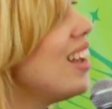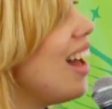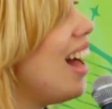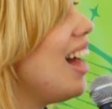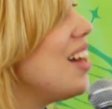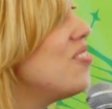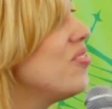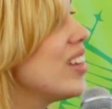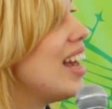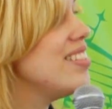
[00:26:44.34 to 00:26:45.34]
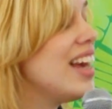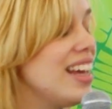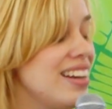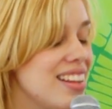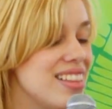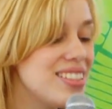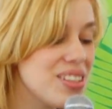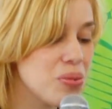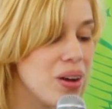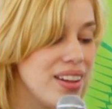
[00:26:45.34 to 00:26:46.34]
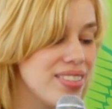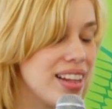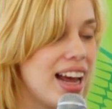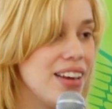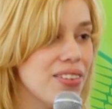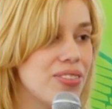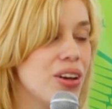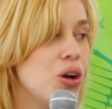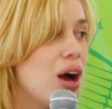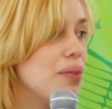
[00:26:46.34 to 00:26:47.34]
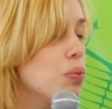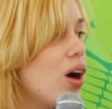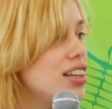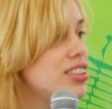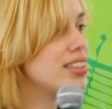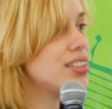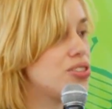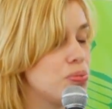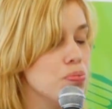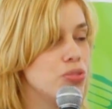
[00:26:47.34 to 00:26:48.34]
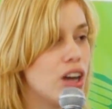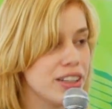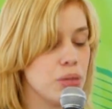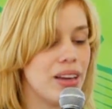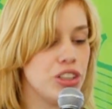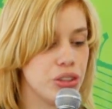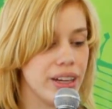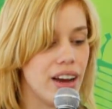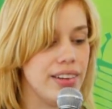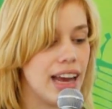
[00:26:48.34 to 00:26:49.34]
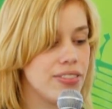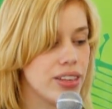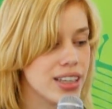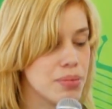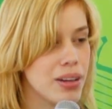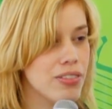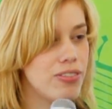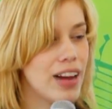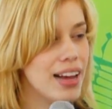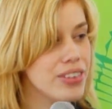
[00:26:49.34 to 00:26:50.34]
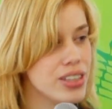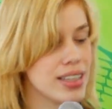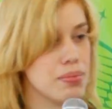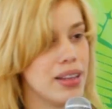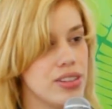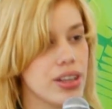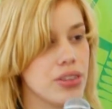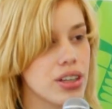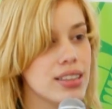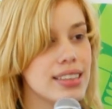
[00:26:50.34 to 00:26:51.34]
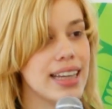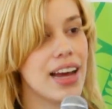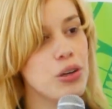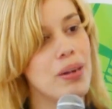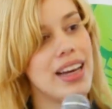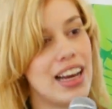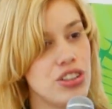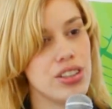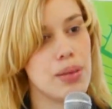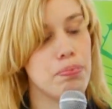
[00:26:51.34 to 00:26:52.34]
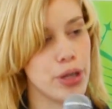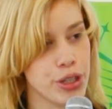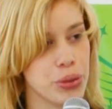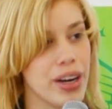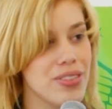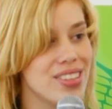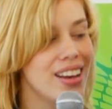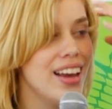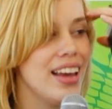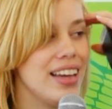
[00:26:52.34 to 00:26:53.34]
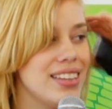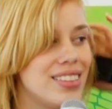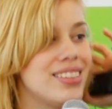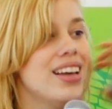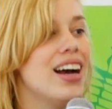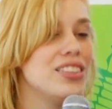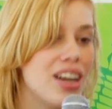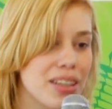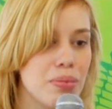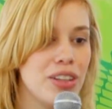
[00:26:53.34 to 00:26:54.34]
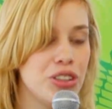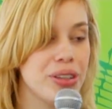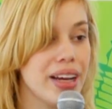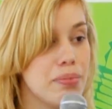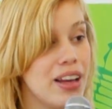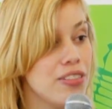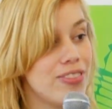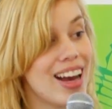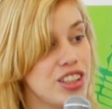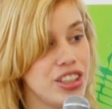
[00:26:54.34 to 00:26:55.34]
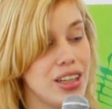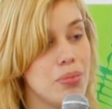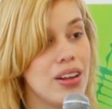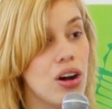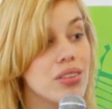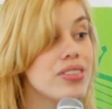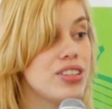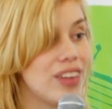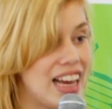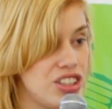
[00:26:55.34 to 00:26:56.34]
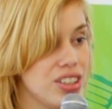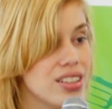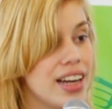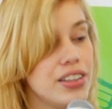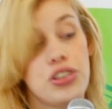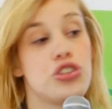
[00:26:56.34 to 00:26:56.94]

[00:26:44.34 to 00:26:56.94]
And then this is one that I watched this documentary on Netflix about 5 or 6 months ago. It's called Scatter My Ashes at Bergdorf's. It's a documentary about fashion, about all of these fashion designers